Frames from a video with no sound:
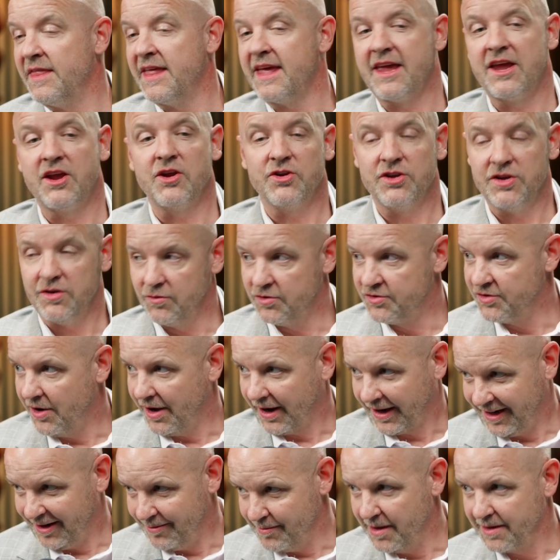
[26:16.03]
hear you
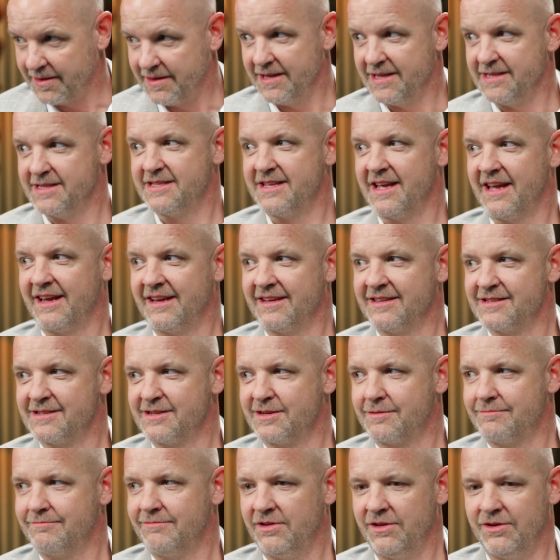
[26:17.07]
talking about these things,
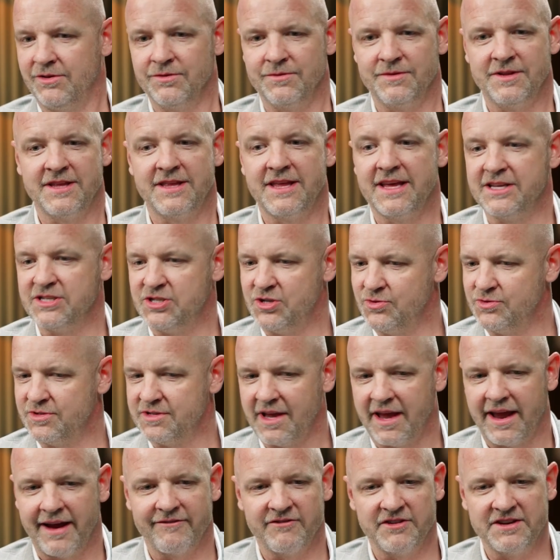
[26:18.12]
the things you
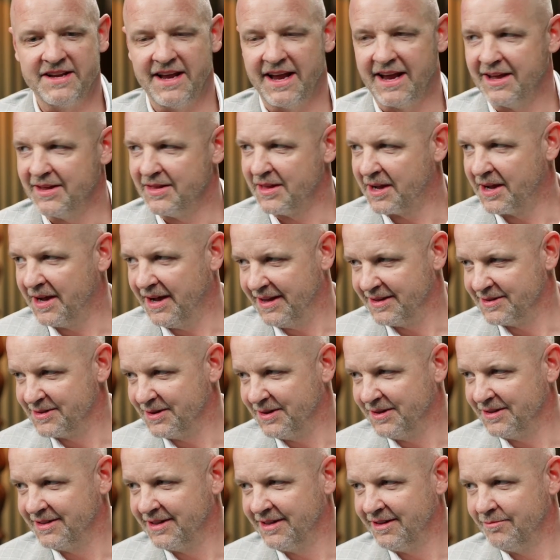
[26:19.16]
say every day on the
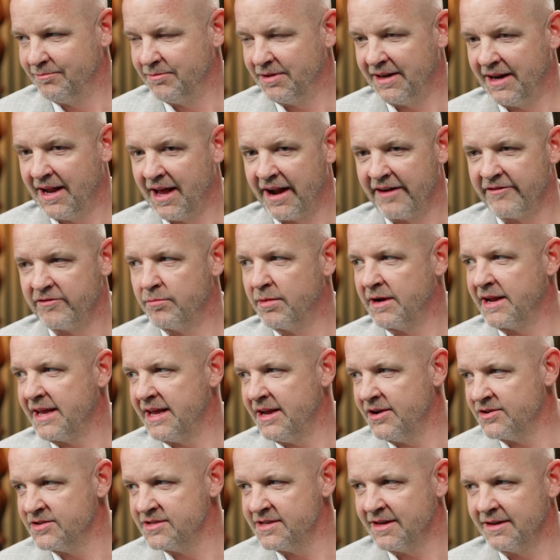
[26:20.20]
consult, but not everybody
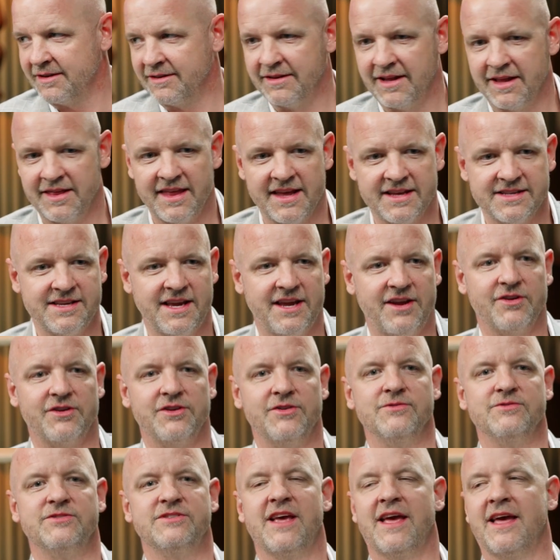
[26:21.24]
hears it. And then they hear
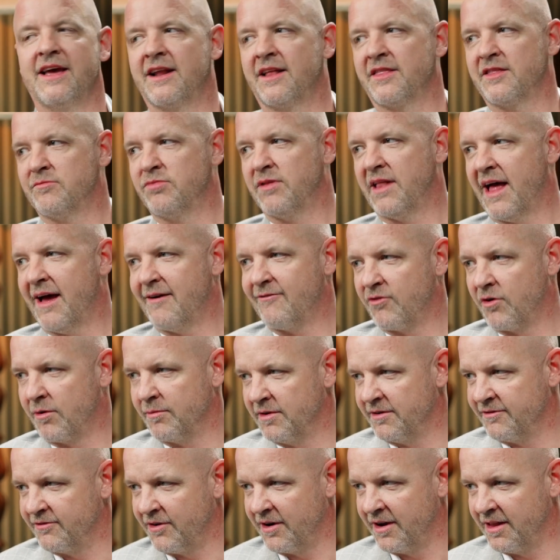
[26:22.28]
you say it on the platform
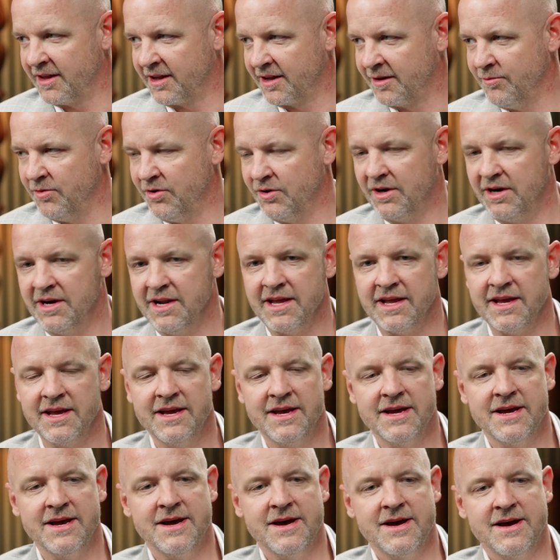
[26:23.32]
in front of the community.
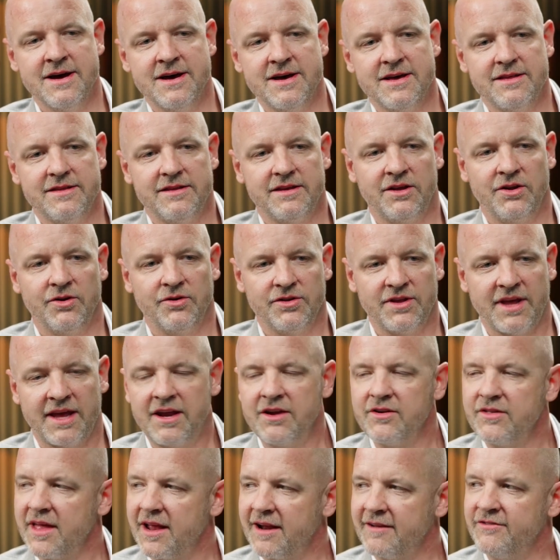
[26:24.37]
They
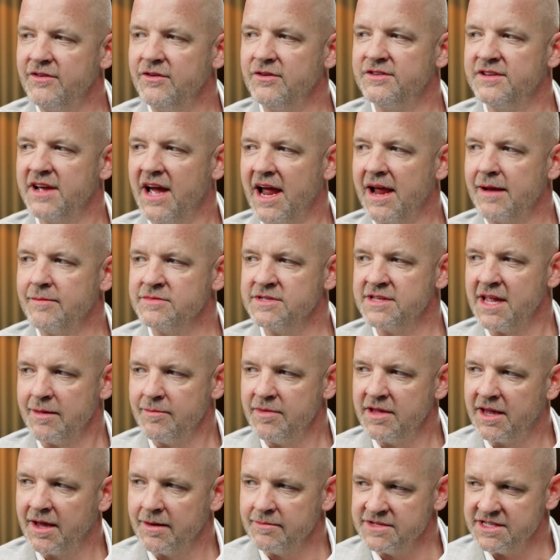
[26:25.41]
hear that a few times, they
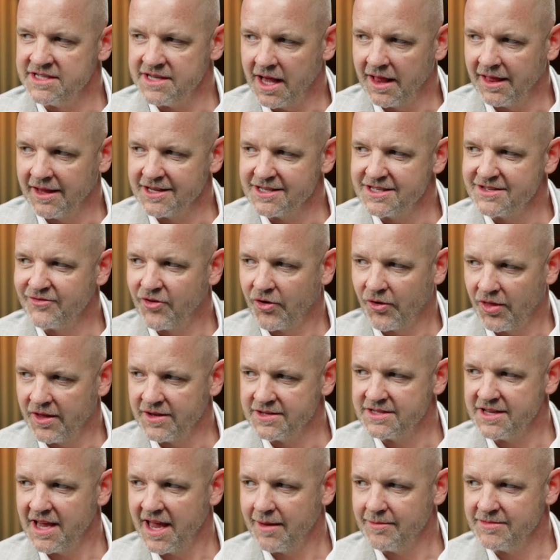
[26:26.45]
become zealous for the
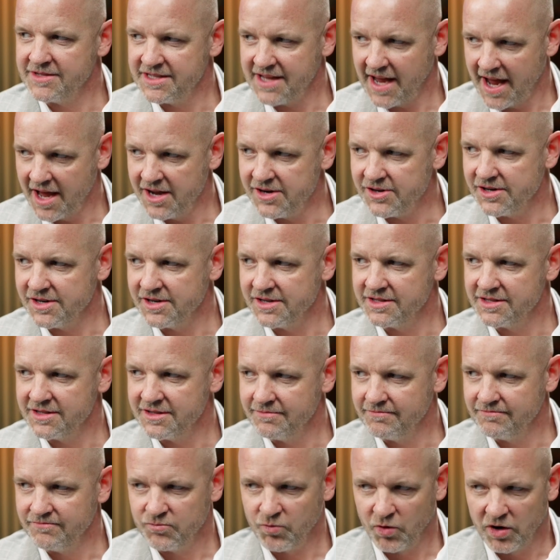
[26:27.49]
same standards.
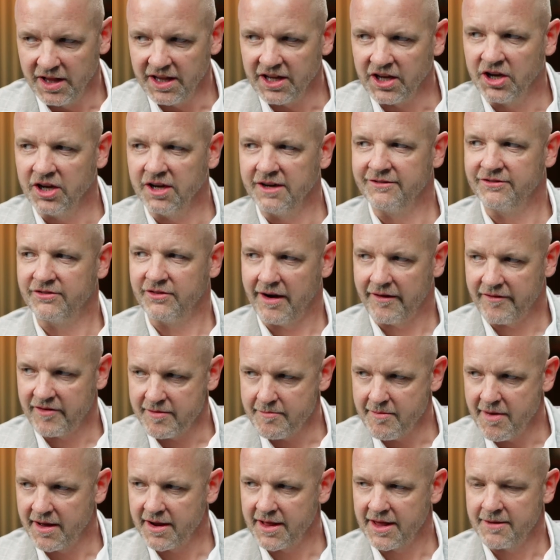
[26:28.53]
Really good for
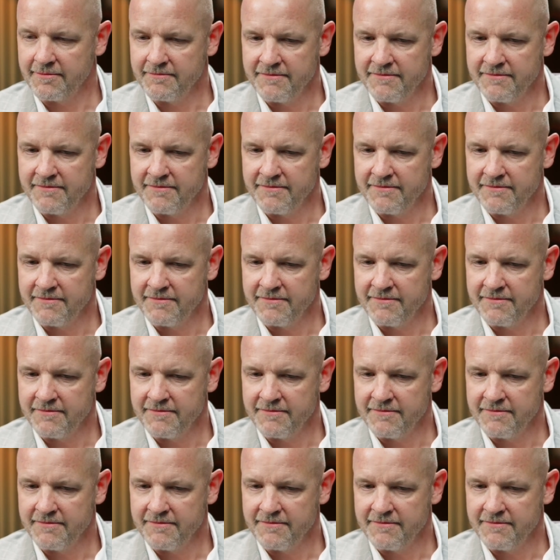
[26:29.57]
everybody.